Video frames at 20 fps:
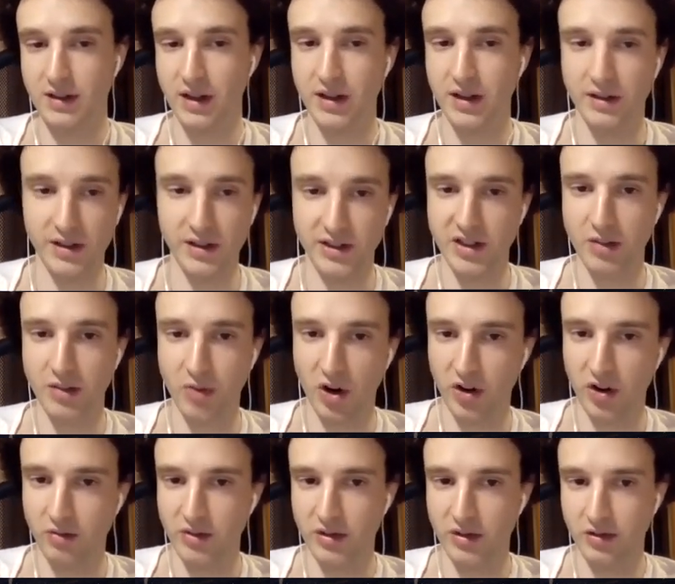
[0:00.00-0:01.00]
and the same
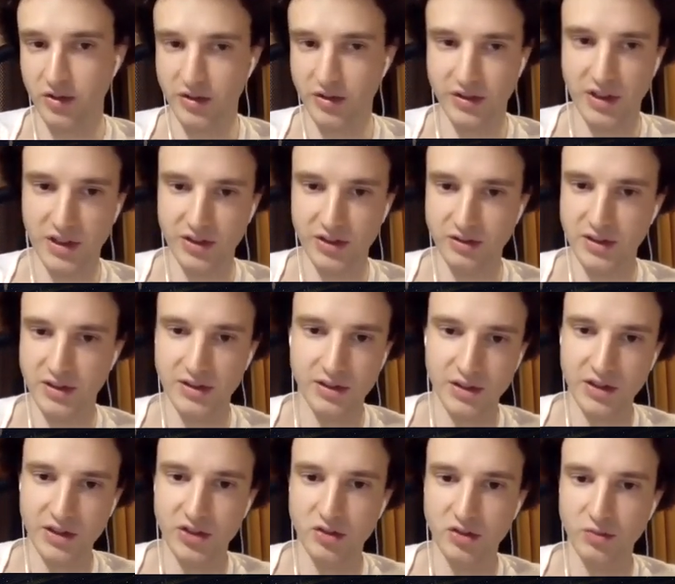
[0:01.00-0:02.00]
argument also tells you that
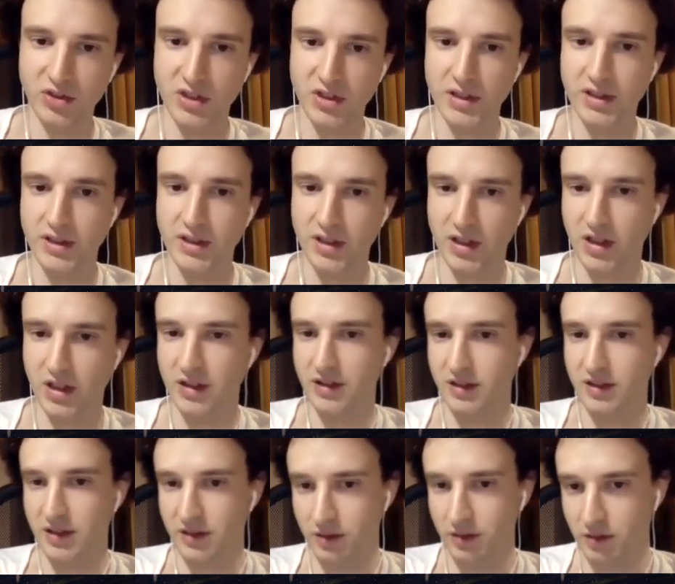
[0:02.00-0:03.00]
there needs to be a
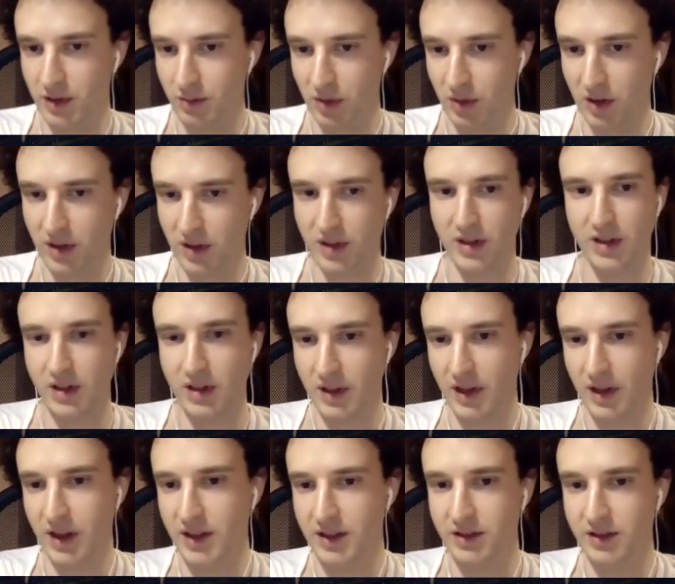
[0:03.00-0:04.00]
cut in the green block
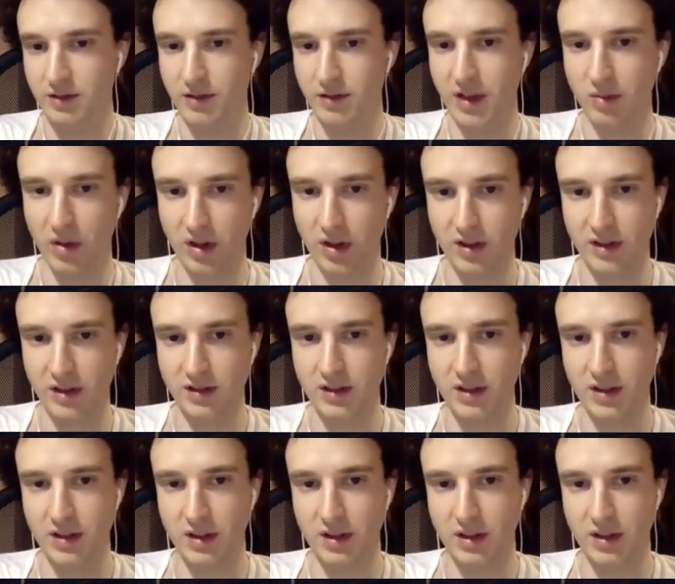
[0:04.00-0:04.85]
and in the red block.